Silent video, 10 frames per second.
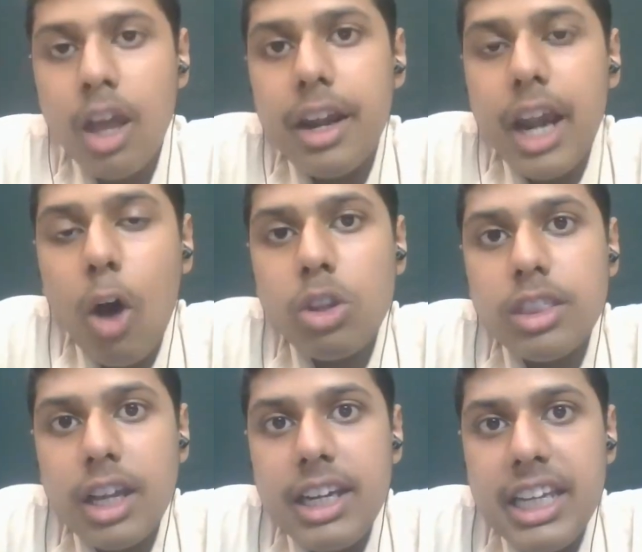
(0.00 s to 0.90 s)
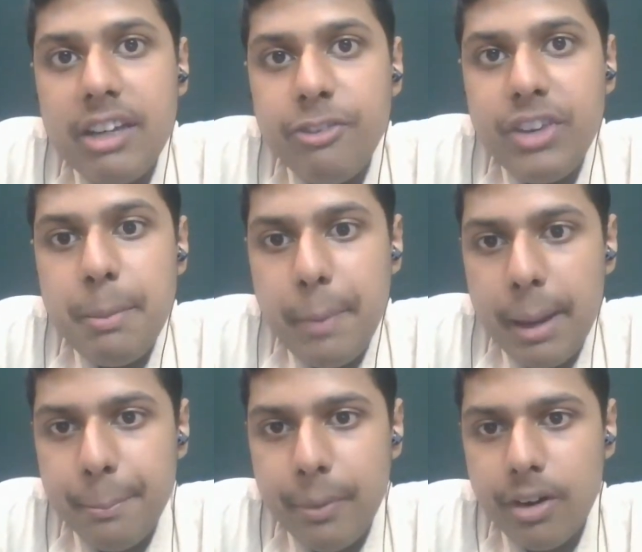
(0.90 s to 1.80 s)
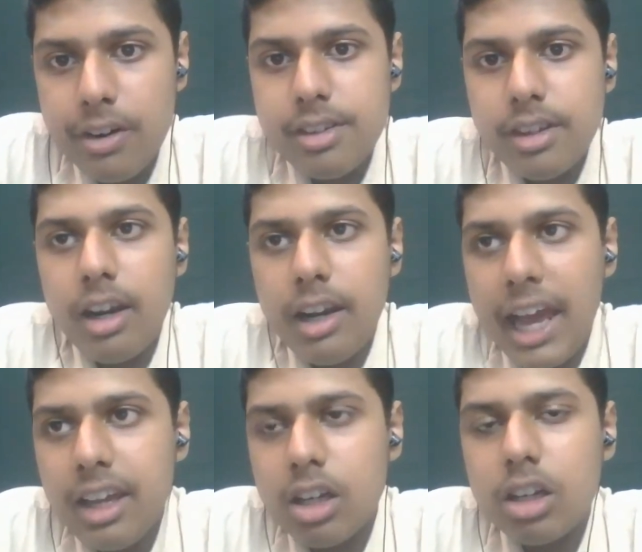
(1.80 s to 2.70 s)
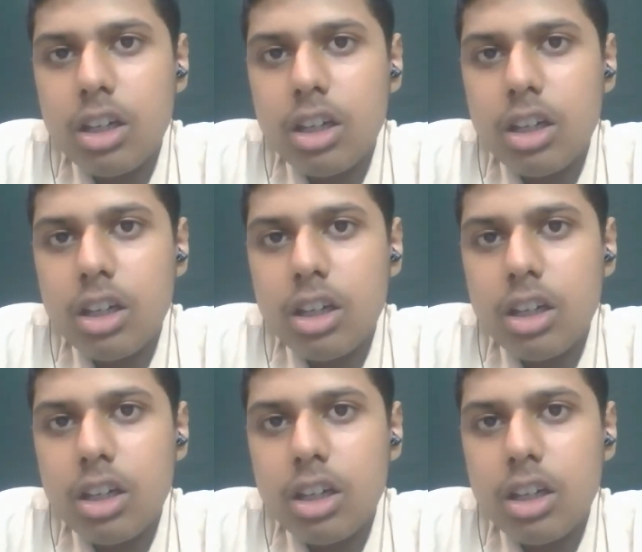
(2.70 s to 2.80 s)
Now the leafy members like